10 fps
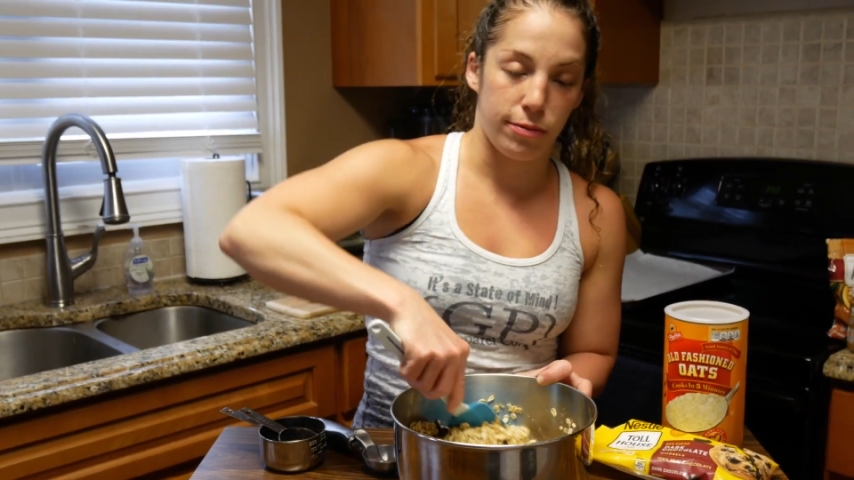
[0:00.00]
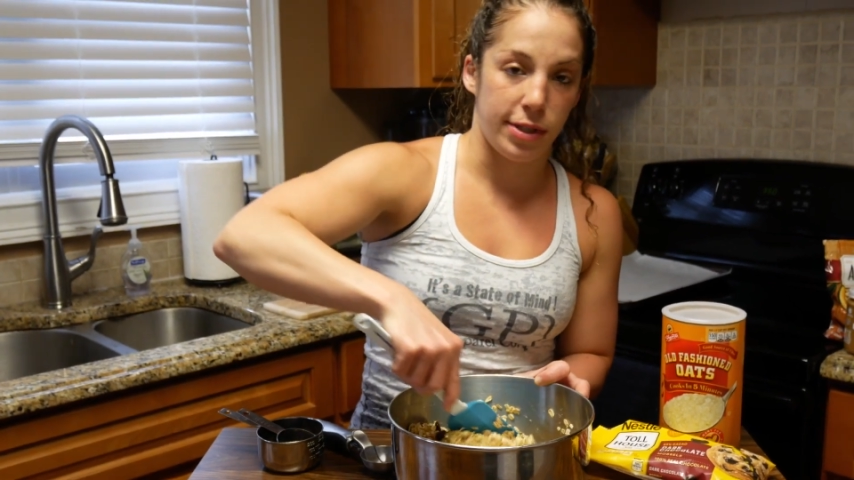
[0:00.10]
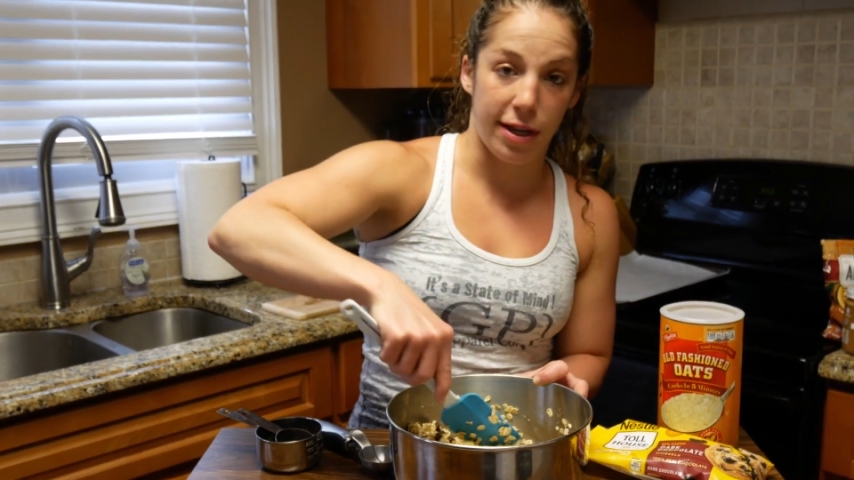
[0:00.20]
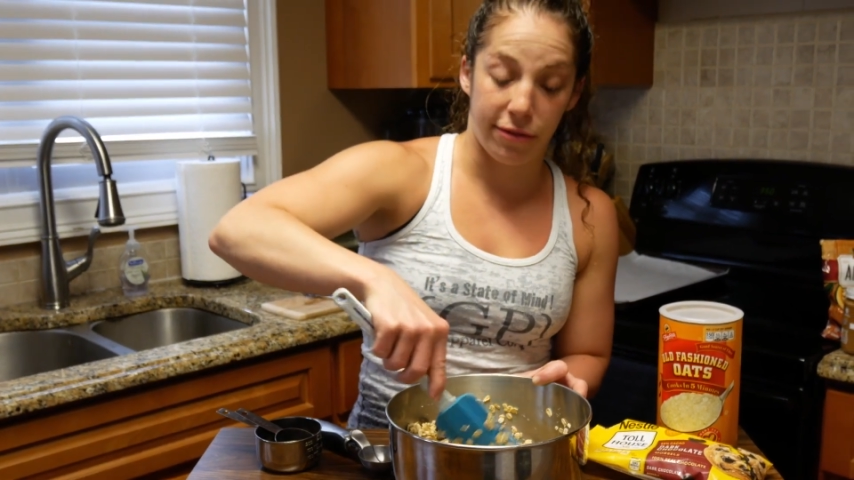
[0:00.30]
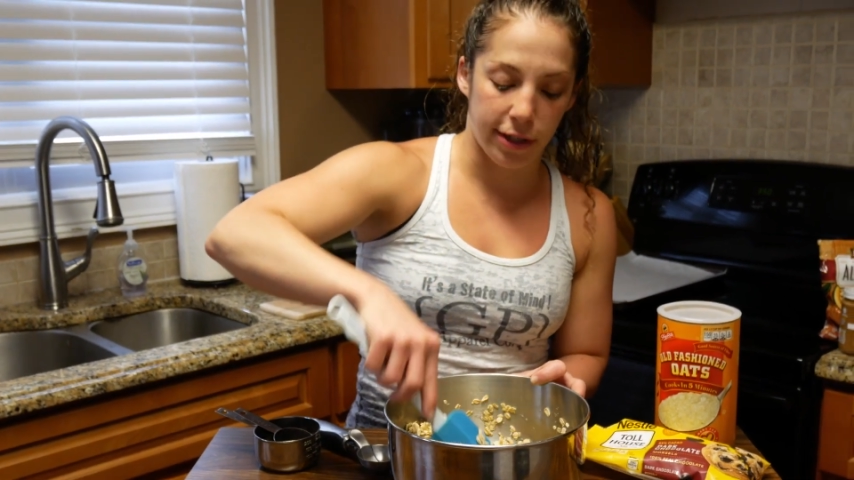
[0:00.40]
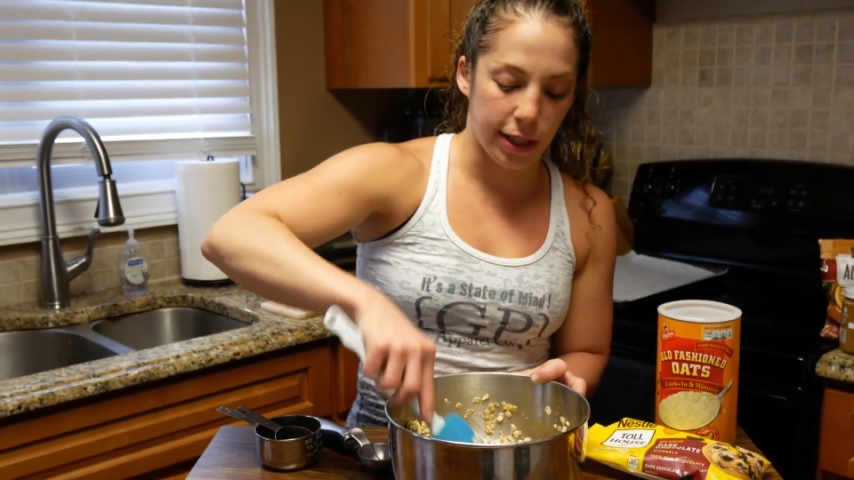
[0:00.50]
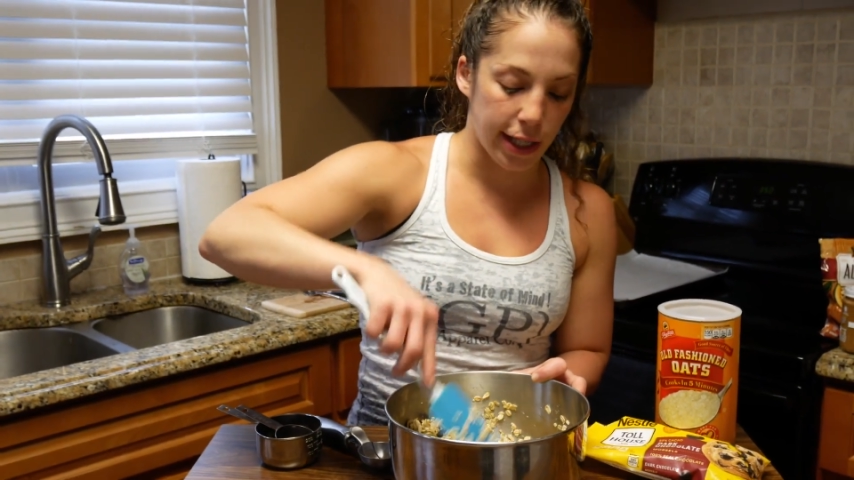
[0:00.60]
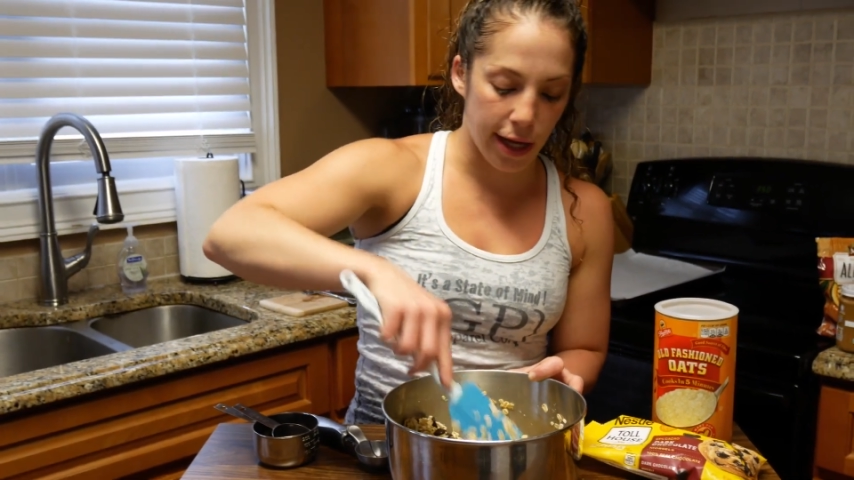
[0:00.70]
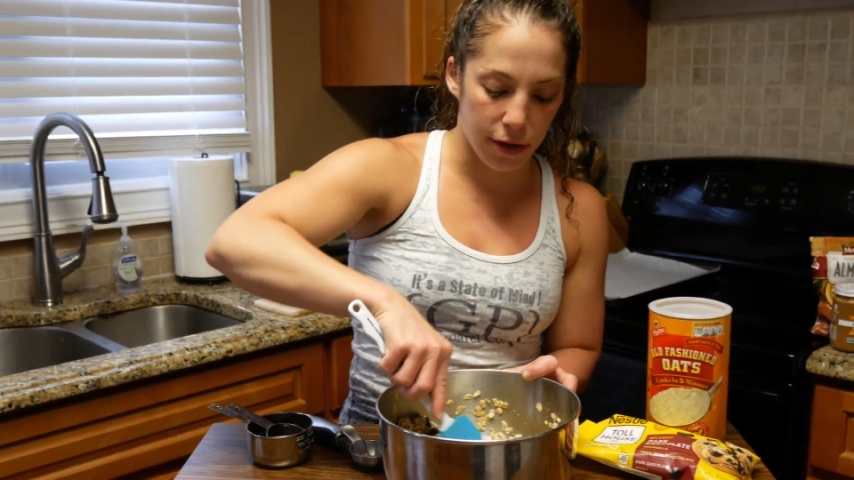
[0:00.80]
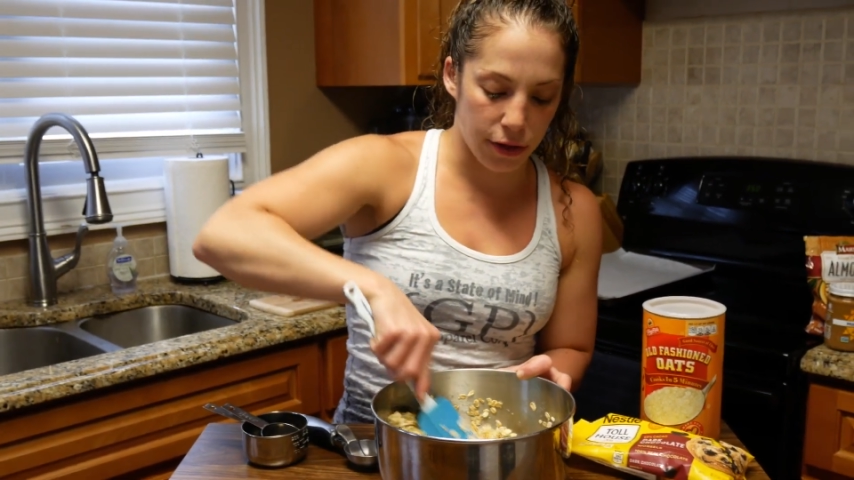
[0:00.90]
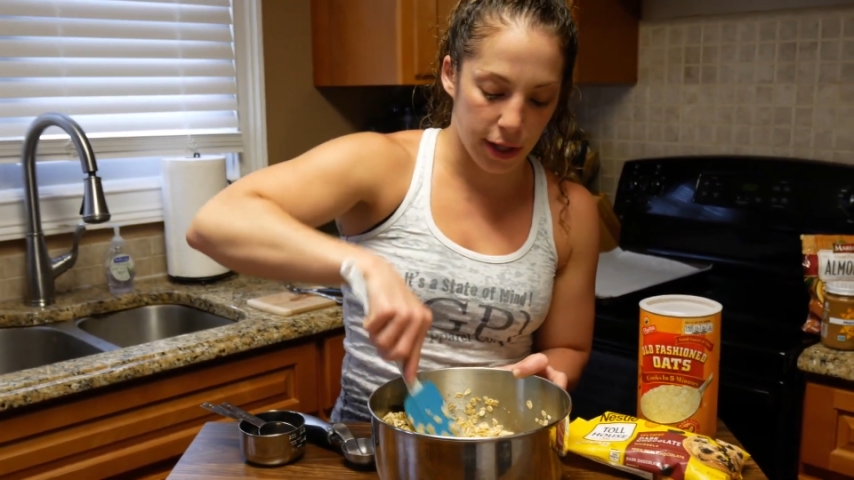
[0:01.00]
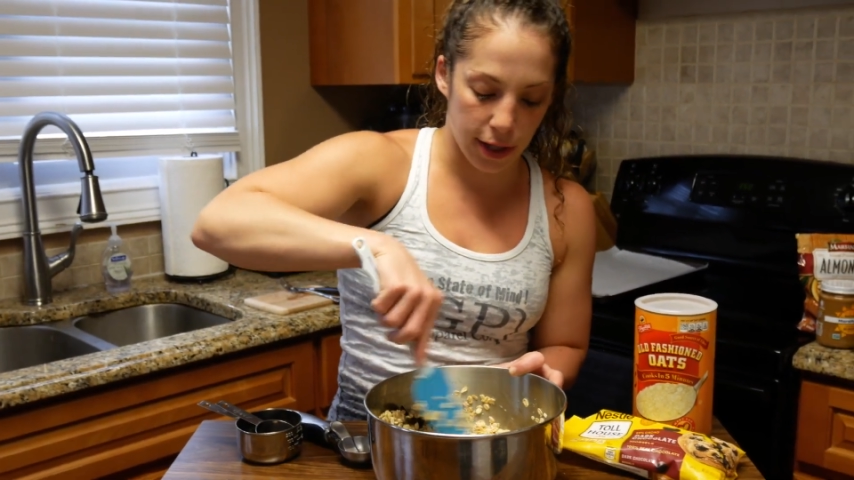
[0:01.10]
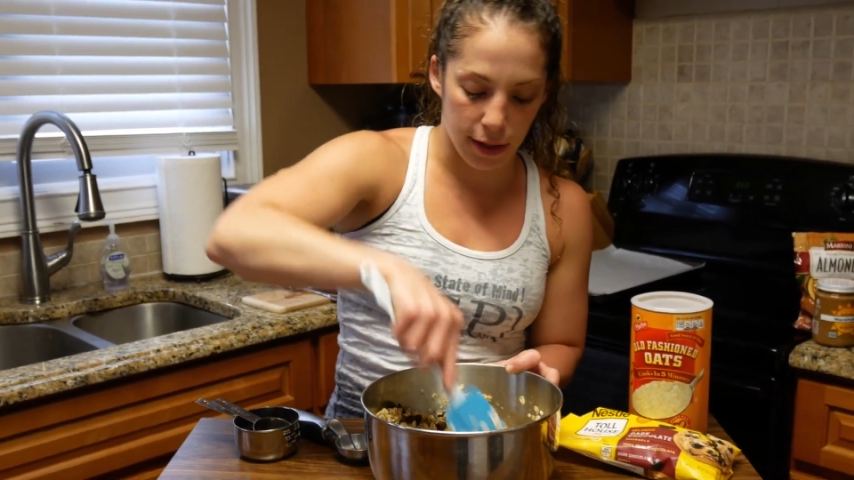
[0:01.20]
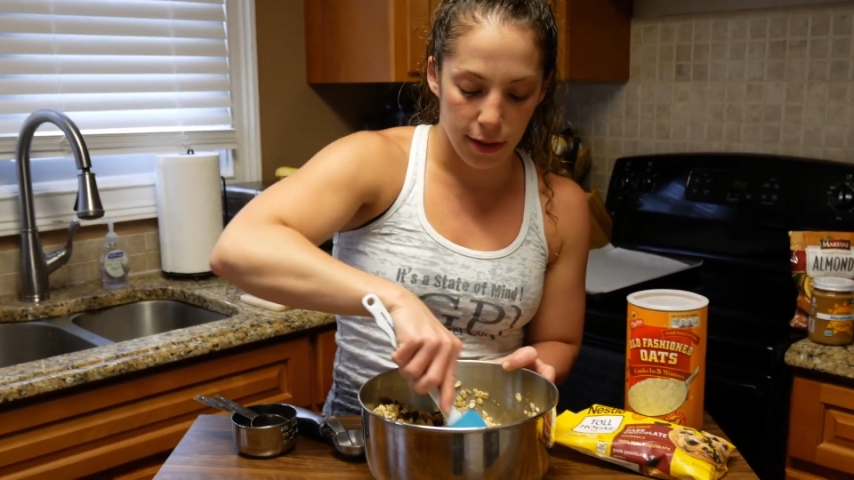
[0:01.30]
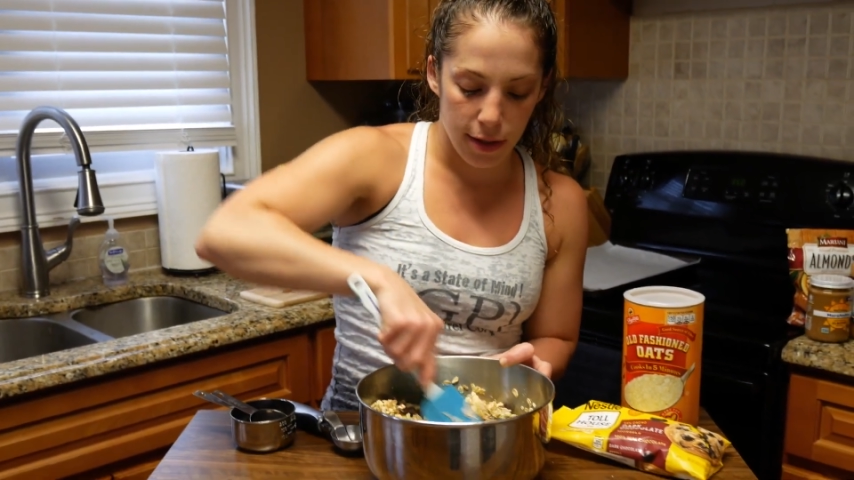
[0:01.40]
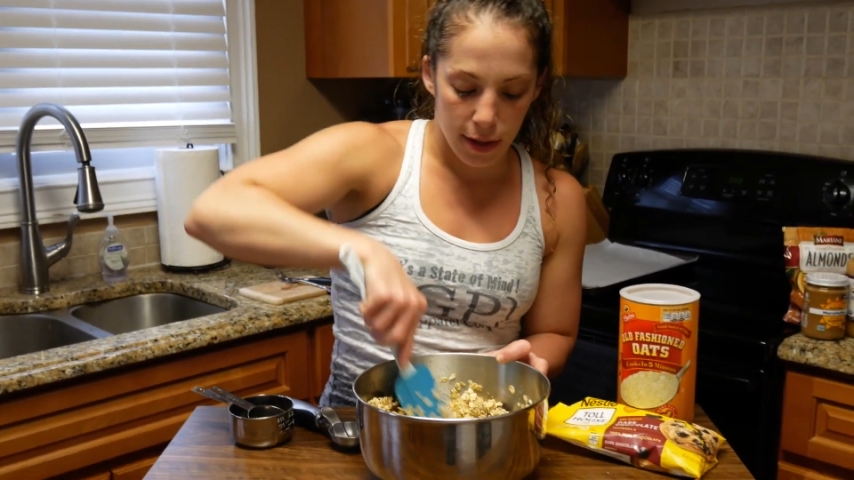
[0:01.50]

Definitely healthy.